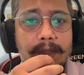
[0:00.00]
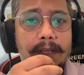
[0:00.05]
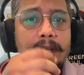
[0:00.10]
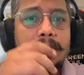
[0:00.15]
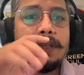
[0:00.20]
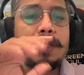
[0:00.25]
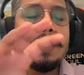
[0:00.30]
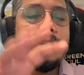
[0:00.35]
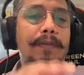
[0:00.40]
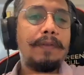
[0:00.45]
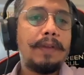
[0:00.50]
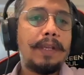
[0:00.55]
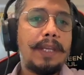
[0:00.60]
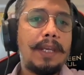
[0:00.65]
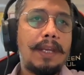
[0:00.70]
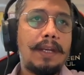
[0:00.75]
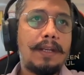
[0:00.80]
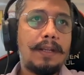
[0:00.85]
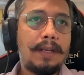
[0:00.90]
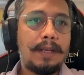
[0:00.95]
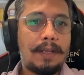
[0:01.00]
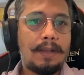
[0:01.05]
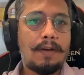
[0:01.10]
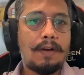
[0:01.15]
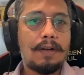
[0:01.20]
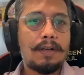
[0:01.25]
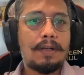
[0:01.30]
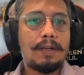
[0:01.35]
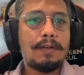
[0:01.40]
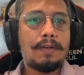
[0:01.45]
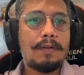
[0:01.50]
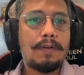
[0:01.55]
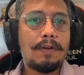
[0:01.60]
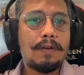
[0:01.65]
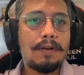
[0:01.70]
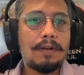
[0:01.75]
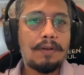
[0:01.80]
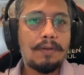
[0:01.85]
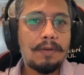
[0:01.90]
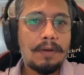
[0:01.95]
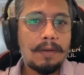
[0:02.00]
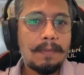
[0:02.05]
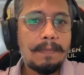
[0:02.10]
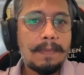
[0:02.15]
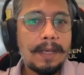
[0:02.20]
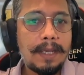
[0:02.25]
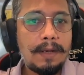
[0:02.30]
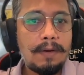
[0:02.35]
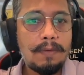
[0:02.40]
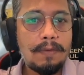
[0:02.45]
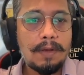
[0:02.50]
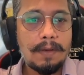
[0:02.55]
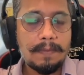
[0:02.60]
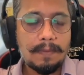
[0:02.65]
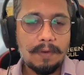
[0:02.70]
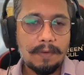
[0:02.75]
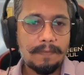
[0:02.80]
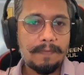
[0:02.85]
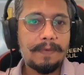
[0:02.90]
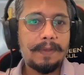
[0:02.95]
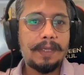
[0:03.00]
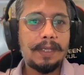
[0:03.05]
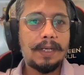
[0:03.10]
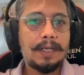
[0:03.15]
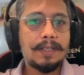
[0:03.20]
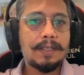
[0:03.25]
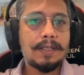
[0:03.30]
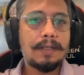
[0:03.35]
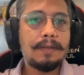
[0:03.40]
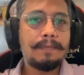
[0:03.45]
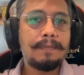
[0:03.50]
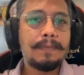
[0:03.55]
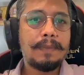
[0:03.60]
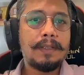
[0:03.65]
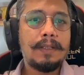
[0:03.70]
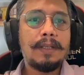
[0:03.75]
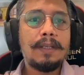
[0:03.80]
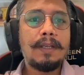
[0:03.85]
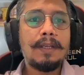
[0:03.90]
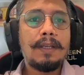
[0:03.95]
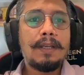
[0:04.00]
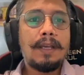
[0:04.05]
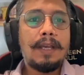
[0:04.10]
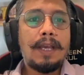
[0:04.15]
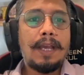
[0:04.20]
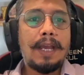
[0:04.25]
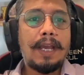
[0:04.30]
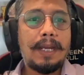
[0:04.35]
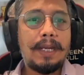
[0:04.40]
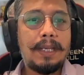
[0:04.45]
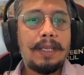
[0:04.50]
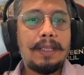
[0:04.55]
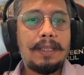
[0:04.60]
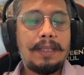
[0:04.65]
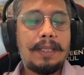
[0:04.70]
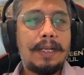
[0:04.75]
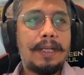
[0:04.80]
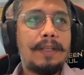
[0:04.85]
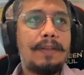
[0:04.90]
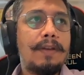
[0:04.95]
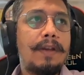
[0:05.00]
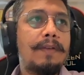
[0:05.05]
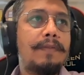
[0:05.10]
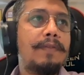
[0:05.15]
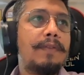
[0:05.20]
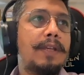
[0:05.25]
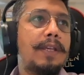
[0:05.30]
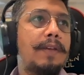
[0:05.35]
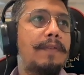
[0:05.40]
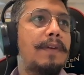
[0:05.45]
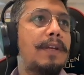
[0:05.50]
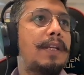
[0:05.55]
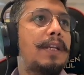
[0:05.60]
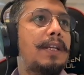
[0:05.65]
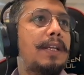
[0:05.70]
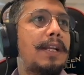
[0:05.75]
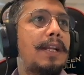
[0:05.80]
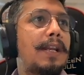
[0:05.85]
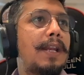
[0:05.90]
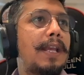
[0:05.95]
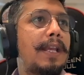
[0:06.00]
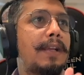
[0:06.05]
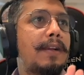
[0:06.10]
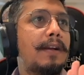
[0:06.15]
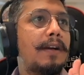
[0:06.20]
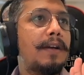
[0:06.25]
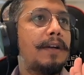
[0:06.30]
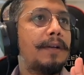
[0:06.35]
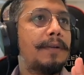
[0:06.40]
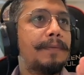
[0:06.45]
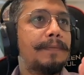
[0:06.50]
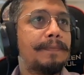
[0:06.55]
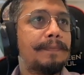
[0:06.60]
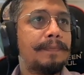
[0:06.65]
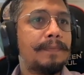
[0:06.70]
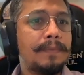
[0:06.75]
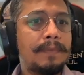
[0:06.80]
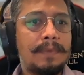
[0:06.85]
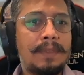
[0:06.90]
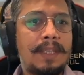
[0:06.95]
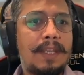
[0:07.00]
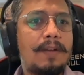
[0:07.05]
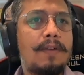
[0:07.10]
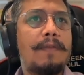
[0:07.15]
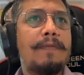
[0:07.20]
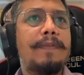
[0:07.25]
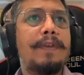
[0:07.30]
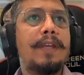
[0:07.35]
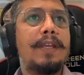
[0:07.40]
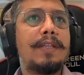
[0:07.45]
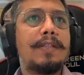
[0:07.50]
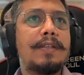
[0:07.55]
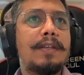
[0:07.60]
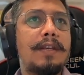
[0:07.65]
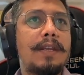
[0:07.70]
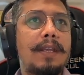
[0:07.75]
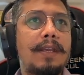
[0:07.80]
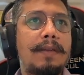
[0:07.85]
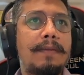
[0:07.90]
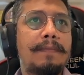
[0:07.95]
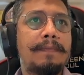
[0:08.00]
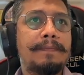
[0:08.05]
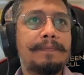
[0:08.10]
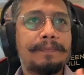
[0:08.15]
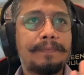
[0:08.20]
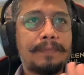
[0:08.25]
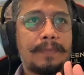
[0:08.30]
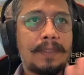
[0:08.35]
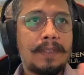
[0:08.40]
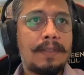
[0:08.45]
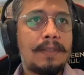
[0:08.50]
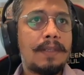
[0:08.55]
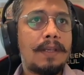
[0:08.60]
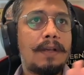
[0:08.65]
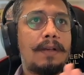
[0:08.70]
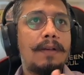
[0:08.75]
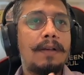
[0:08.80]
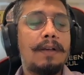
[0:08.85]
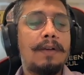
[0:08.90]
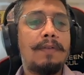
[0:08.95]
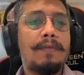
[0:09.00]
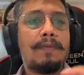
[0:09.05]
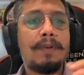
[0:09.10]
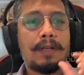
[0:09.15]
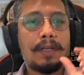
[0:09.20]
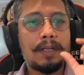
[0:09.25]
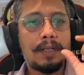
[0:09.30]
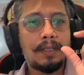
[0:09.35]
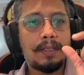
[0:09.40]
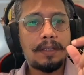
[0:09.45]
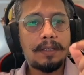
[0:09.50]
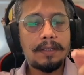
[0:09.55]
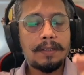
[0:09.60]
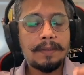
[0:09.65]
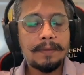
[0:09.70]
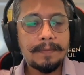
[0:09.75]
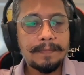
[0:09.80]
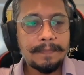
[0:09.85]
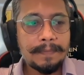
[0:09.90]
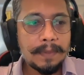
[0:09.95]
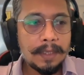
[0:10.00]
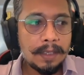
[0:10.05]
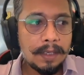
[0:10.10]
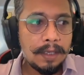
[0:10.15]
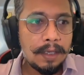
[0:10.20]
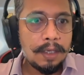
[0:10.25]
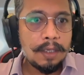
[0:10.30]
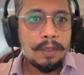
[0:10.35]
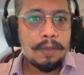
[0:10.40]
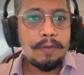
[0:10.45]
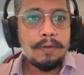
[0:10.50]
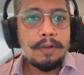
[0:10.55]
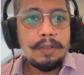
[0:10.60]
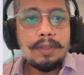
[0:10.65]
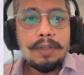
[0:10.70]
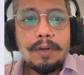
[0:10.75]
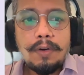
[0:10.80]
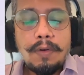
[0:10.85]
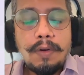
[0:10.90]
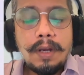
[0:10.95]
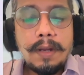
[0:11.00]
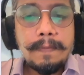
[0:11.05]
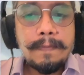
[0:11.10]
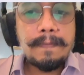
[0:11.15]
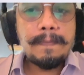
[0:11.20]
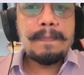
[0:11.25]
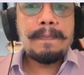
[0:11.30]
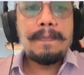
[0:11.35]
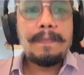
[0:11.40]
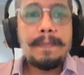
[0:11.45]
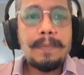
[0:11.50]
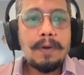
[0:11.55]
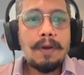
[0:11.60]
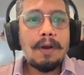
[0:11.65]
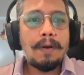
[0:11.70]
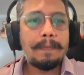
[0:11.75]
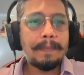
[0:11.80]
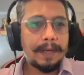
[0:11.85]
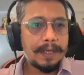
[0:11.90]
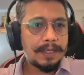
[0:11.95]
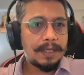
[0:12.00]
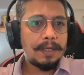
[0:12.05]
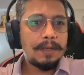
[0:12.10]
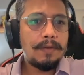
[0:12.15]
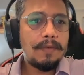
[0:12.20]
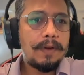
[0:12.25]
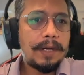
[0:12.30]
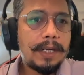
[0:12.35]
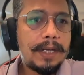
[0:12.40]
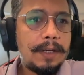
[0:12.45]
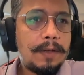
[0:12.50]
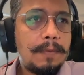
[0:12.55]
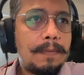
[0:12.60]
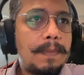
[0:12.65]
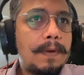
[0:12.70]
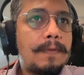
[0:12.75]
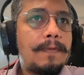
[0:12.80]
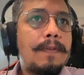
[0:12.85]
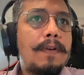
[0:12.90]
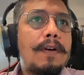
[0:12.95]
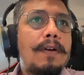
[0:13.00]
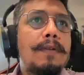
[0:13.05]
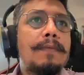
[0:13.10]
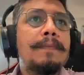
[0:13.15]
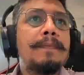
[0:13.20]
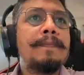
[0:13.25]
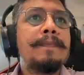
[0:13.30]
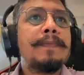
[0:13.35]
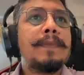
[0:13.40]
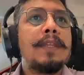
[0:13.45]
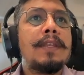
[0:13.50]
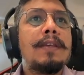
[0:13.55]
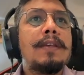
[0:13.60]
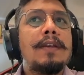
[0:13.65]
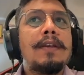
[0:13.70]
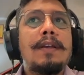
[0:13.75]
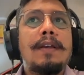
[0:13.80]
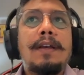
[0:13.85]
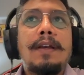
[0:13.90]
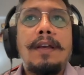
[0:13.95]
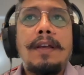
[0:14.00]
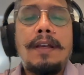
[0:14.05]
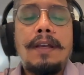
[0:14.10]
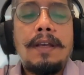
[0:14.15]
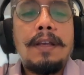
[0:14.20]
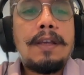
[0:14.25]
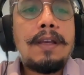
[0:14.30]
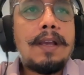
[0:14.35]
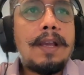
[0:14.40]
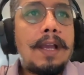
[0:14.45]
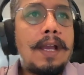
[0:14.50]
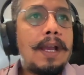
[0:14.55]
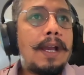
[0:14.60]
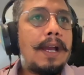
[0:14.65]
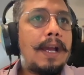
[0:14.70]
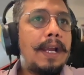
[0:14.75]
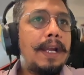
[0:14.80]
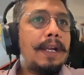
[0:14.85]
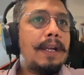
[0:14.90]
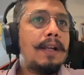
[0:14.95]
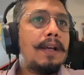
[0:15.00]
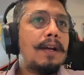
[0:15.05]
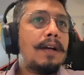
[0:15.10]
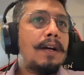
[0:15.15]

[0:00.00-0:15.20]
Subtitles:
you have to create a record called rollup by lookup configuration, and in that you have to give a detail like their configuration name, so, what are the the role of operation you wanted to perform, and